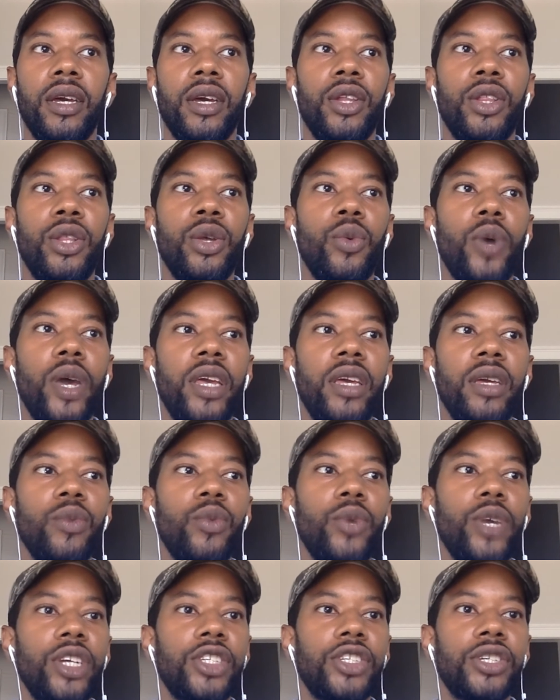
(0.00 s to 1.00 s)
the way in
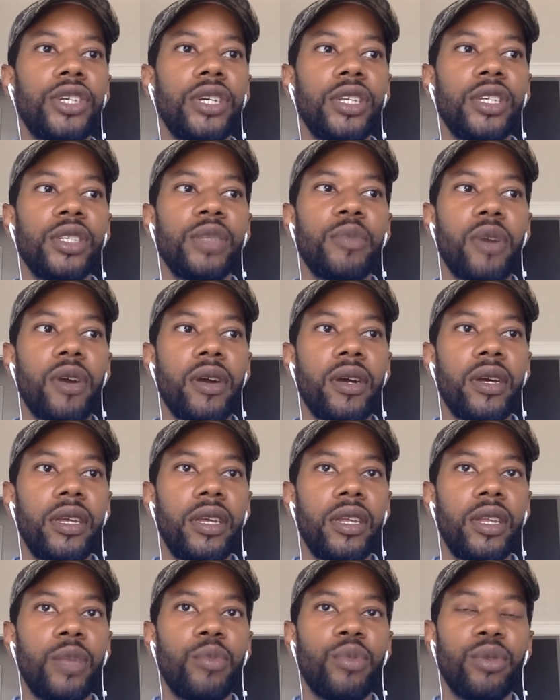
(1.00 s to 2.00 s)
which it is
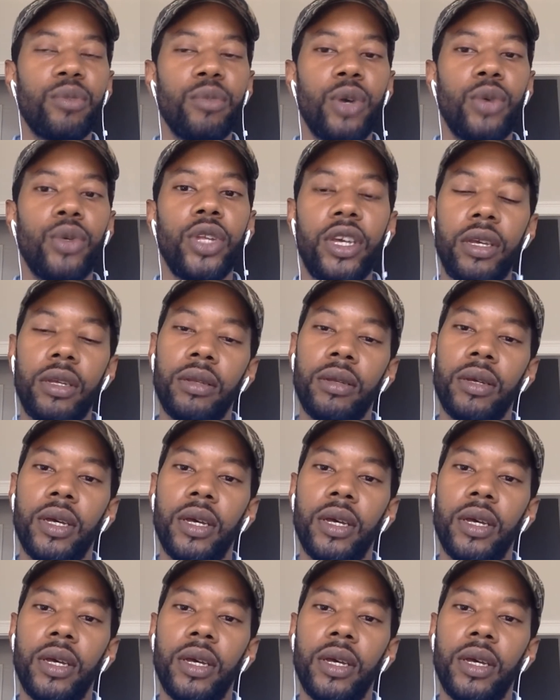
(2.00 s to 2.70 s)
marketed and promoted.